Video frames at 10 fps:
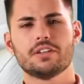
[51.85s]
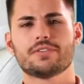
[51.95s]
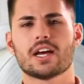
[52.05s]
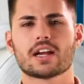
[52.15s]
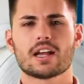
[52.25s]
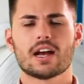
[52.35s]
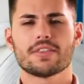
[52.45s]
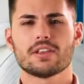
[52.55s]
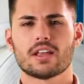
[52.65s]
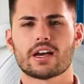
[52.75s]
say you've got a guy
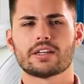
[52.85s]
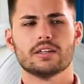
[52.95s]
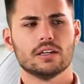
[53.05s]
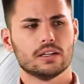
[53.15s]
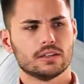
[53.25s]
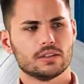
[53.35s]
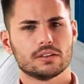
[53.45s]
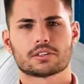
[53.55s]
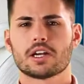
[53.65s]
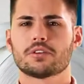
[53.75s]
on the line
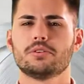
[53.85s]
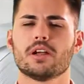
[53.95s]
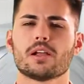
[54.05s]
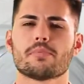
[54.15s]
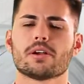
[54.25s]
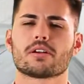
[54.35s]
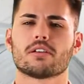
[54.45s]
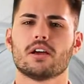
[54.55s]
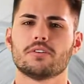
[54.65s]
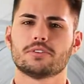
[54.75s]
that's got a $2 pair of
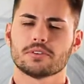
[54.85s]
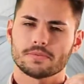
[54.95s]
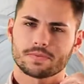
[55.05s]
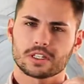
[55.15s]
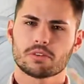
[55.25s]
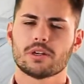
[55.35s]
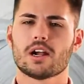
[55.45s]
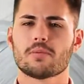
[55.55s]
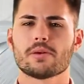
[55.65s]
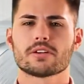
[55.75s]
gloves
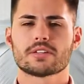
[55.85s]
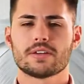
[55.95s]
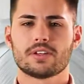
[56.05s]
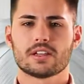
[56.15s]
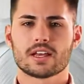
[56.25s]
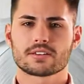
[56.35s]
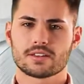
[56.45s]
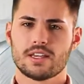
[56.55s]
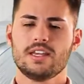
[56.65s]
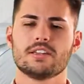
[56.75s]
three-hour pair of safety
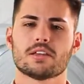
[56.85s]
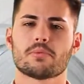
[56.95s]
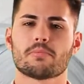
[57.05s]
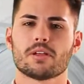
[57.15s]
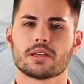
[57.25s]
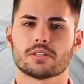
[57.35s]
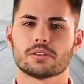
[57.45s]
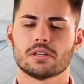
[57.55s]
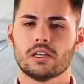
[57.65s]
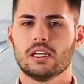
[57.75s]
glasses that he needs to replace.
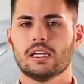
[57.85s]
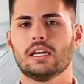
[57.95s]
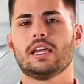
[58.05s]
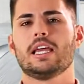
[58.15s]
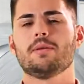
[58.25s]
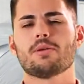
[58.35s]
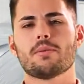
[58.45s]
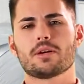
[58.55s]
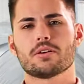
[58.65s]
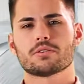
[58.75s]
He
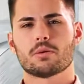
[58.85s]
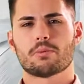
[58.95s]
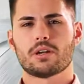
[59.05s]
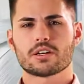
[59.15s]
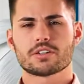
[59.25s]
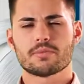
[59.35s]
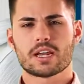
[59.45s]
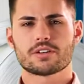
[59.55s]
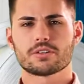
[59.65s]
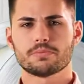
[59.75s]
probably goes to a production
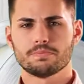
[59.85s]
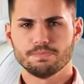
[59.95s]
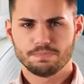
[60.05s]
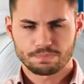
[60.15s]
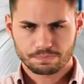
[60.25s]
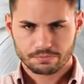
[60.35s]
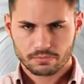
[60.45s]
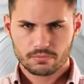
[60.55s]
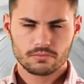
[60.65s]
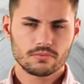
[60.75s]
manager.
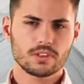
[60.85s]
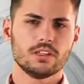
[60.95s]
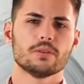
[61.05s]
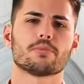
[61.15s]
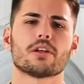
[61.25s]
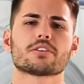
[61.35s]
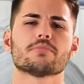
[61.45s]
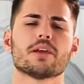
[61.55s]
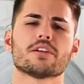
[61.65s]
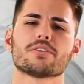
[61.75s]
The
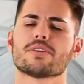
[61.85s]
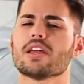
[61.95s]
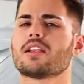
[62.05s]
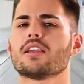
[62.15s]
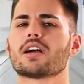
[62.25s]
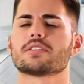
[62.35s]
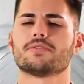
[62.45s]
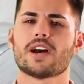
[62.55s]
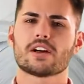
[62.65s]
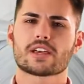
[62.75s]
production manager then unlocks a
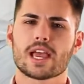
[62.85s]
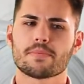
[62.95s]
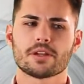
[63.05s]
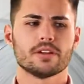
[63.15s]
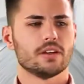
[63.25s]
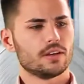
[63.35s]
file cabinet,